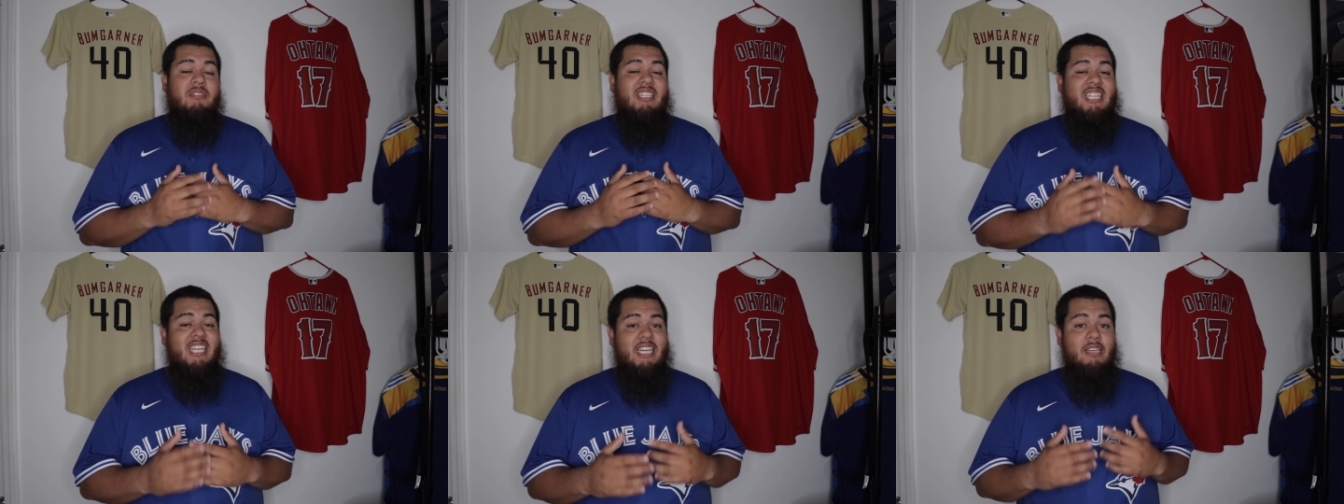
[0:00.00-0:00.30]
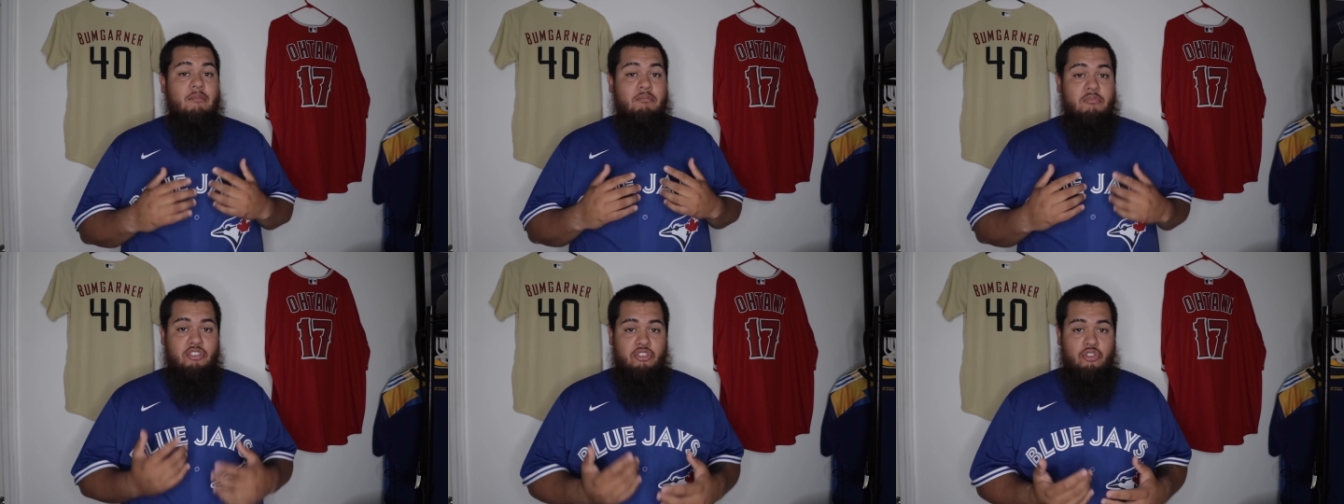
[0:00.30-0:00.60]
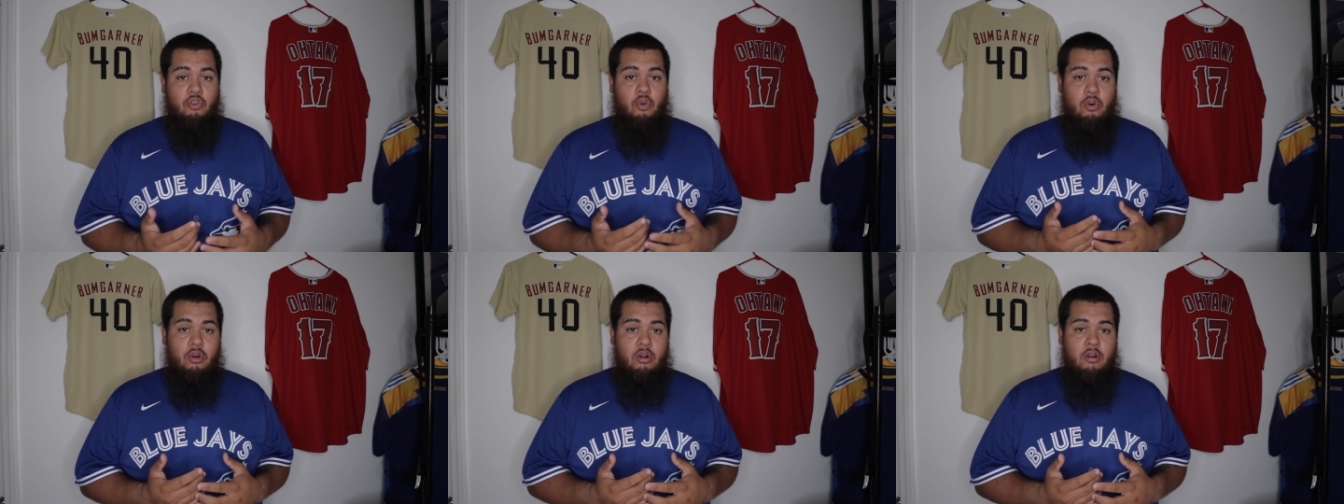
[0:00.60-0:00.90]
team
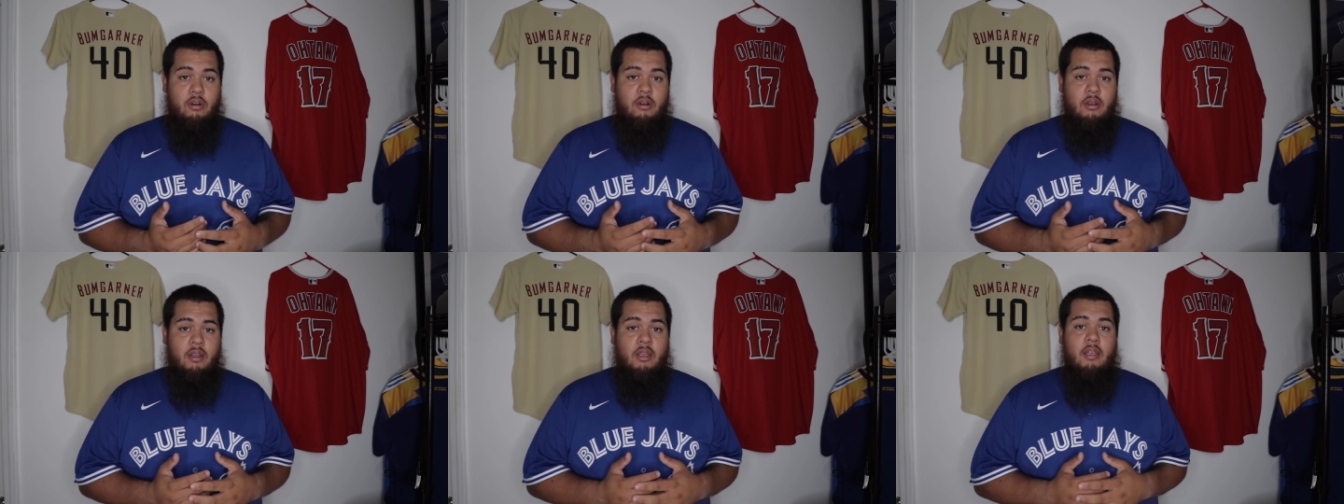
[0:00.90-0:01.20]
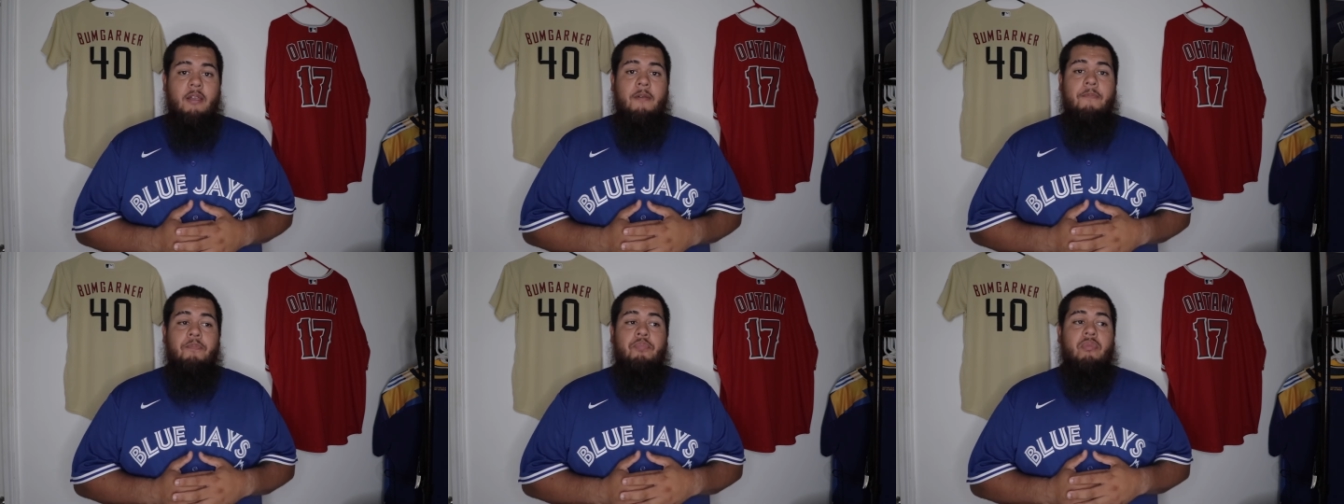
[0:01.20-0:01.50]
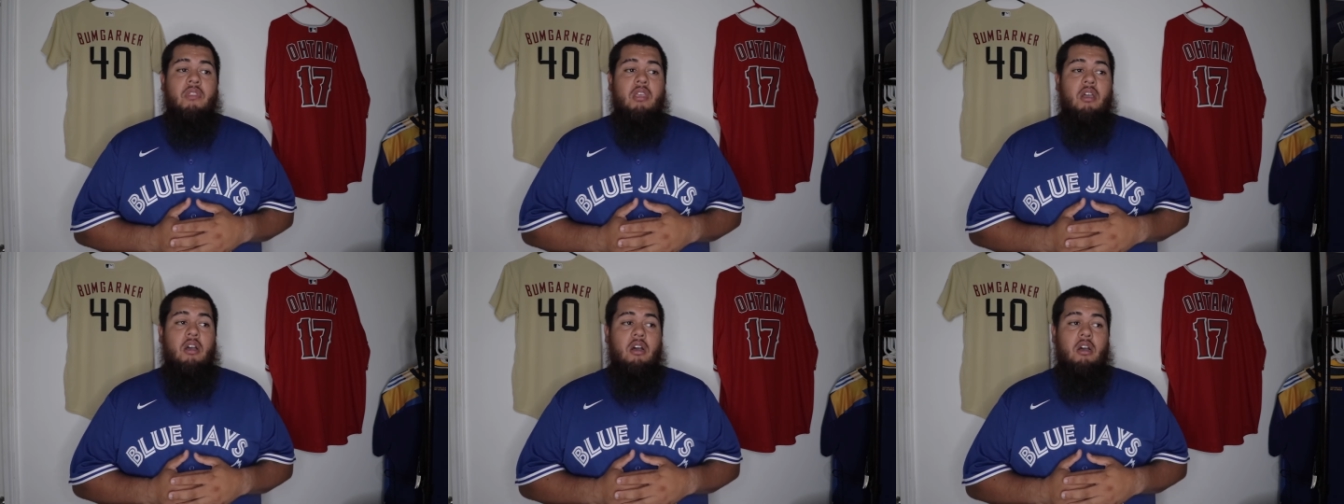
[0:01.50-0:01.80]
store
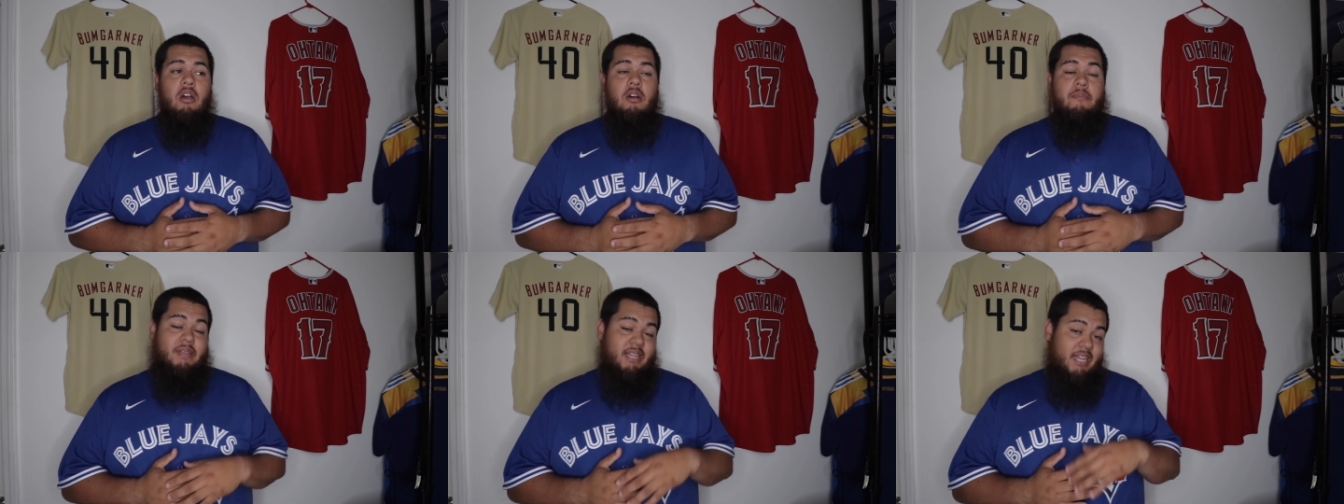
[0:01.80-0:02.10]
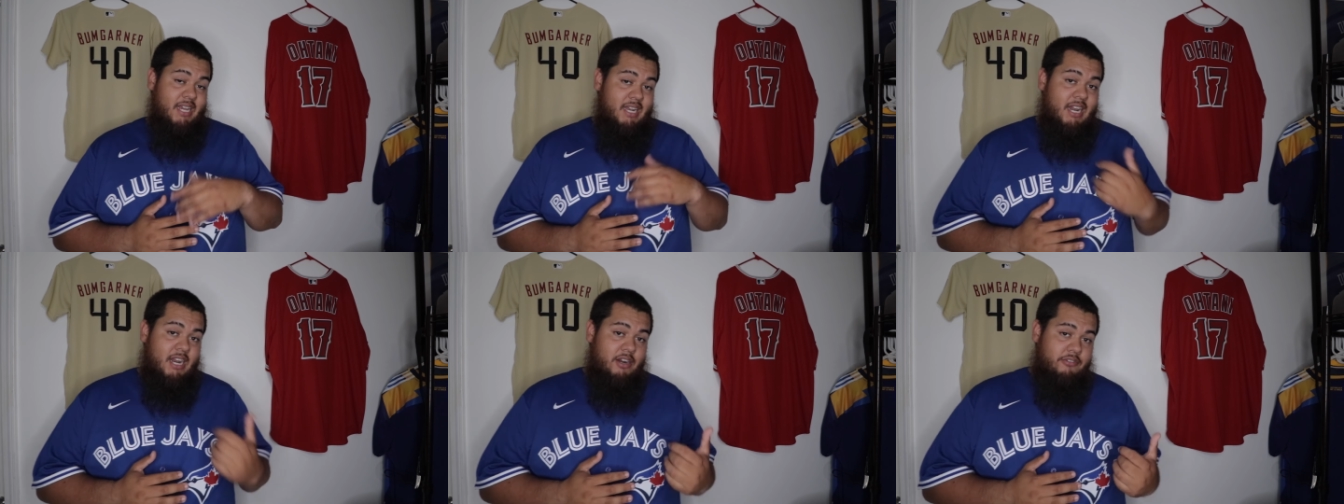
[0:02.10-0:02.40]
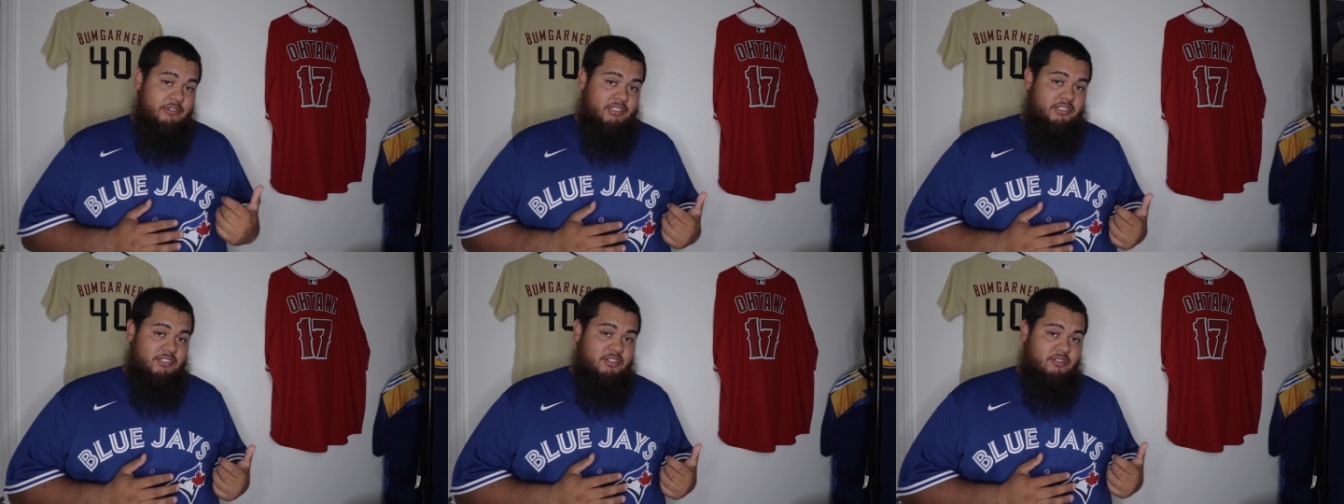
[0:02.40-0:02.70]
uh, in
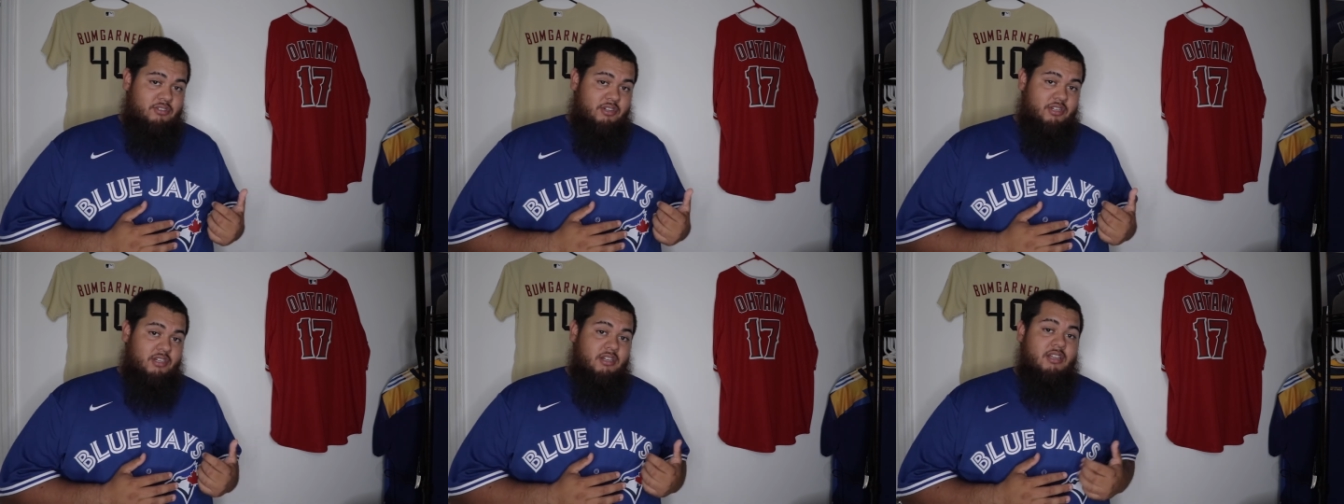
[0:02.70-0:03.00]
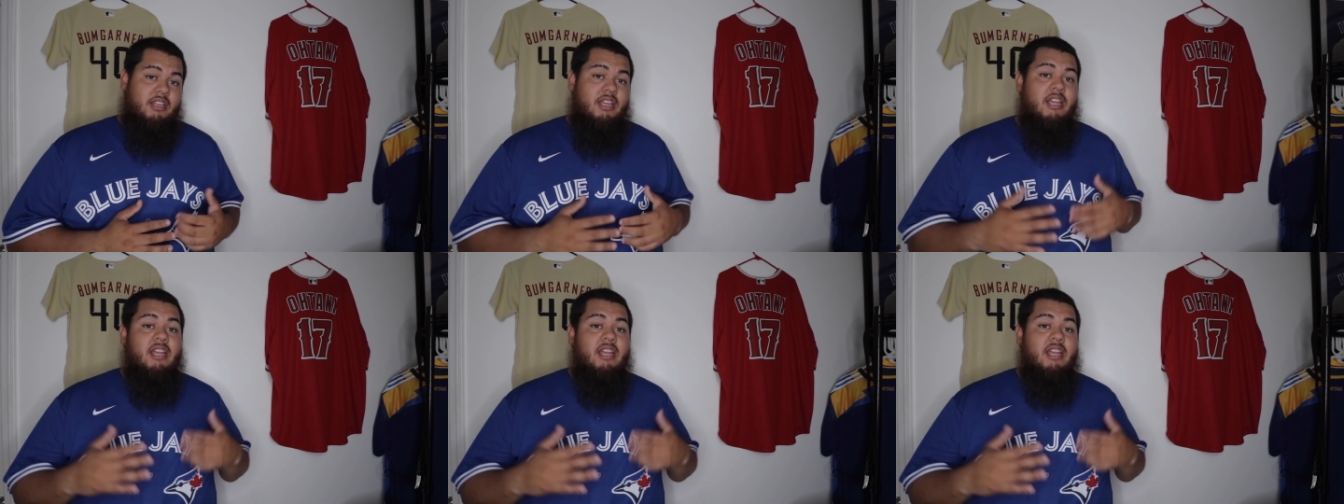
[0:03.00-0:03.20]
Arizona.